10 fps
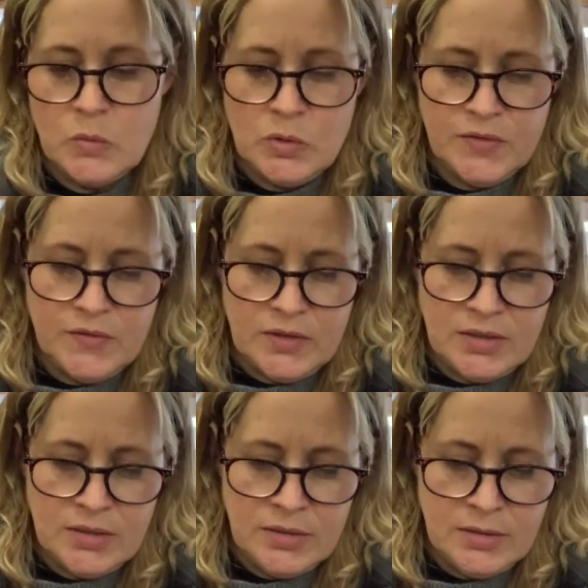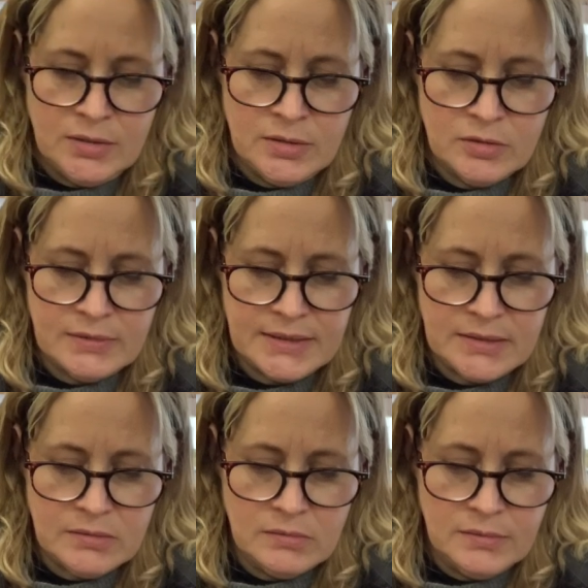Waterford
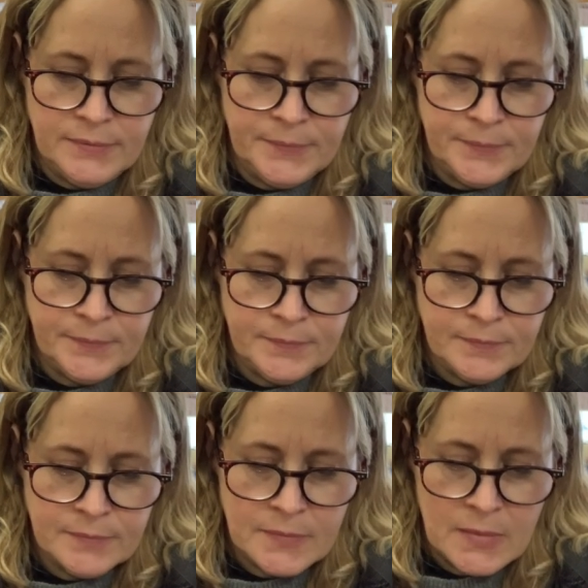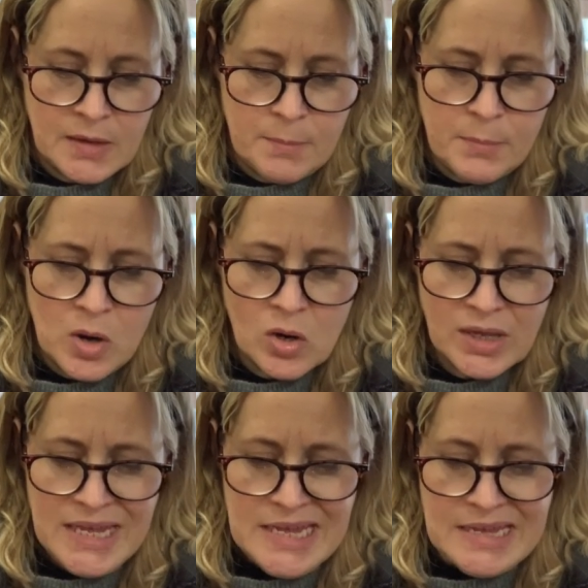Crystal.
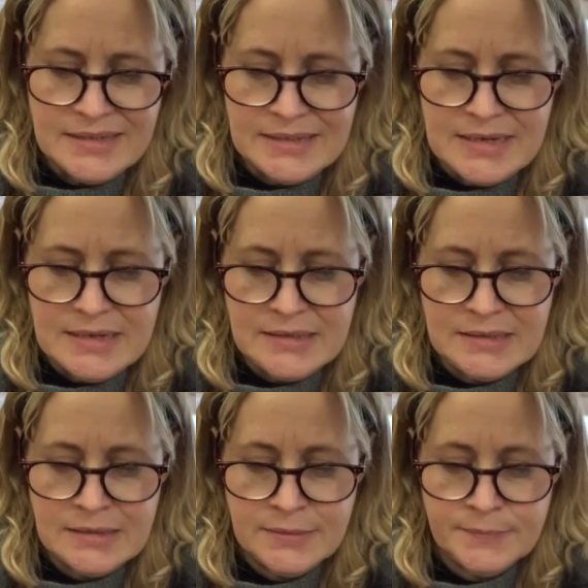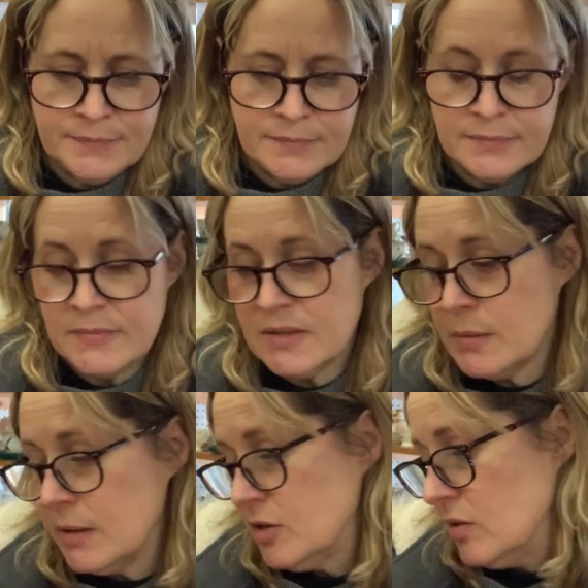Marquis, it says. So
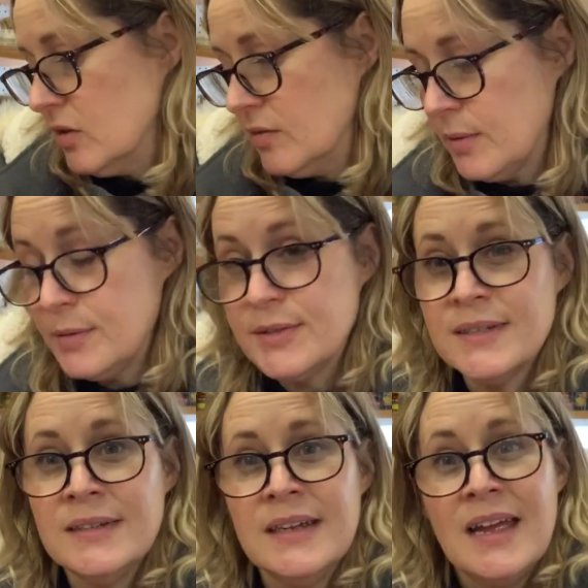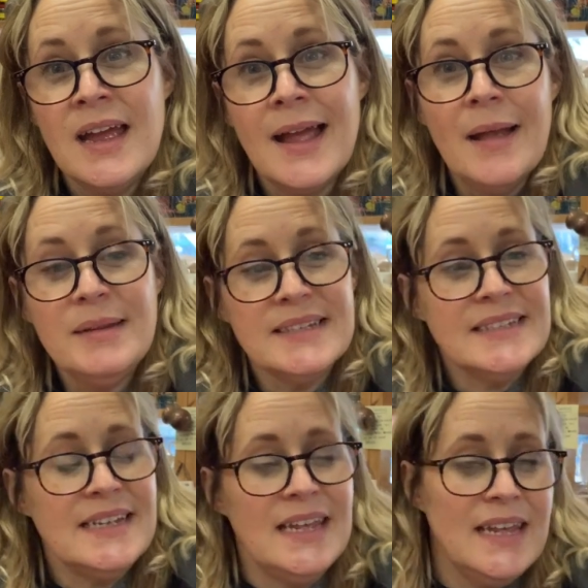I should look up those. I'm going to
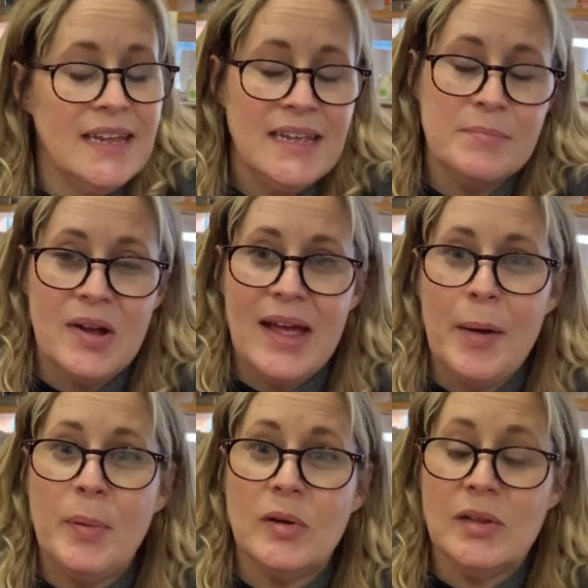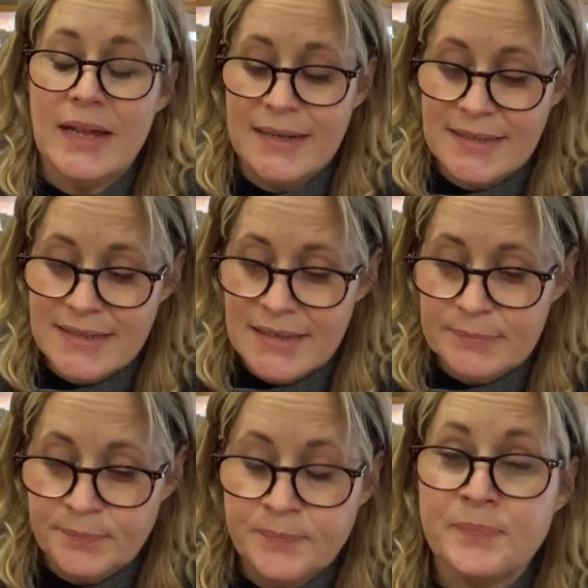sit here, eat my apple and
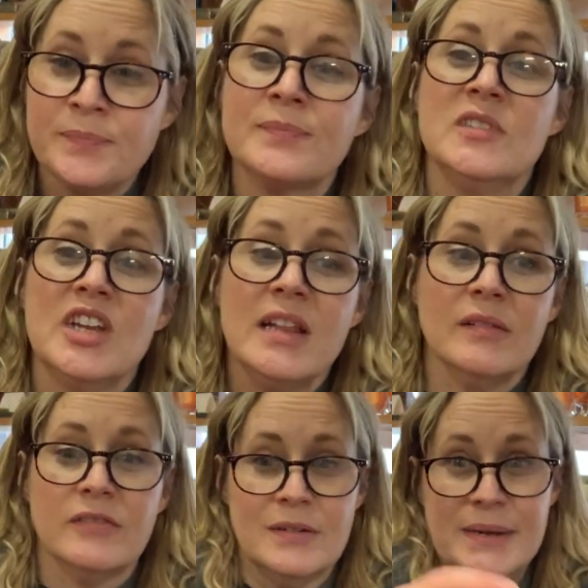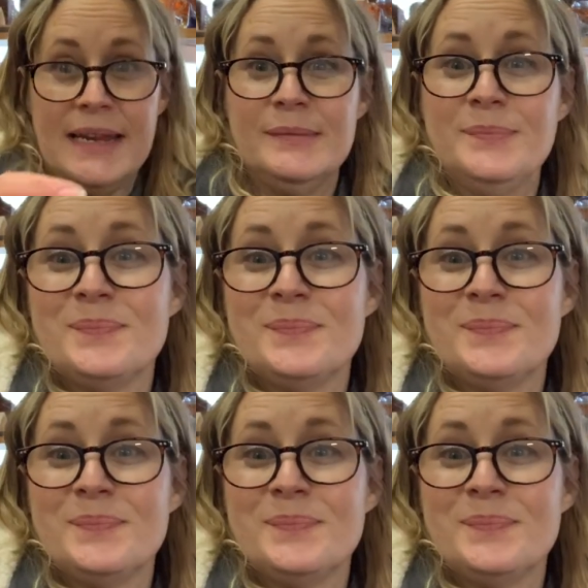um, chill for a minute.